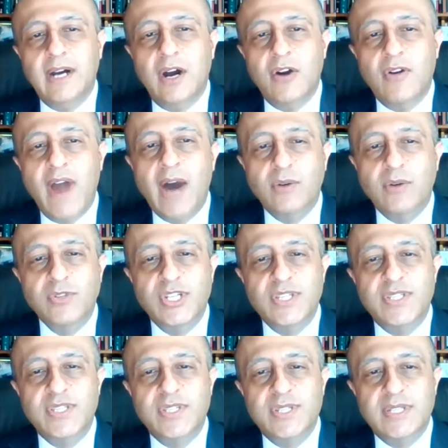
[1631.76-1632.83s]
around
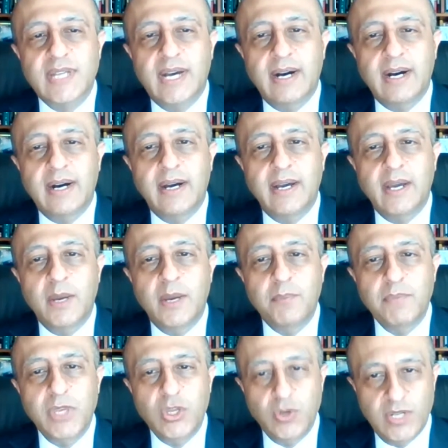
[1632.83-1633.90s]
just uh,
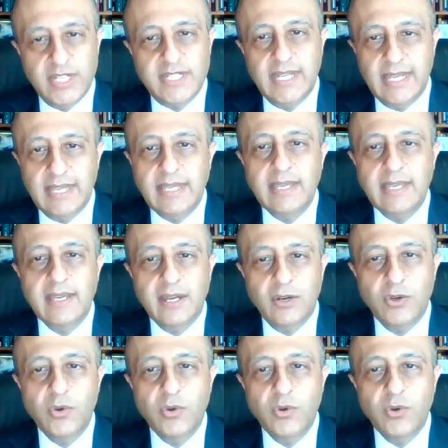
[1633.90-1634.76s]
immunity,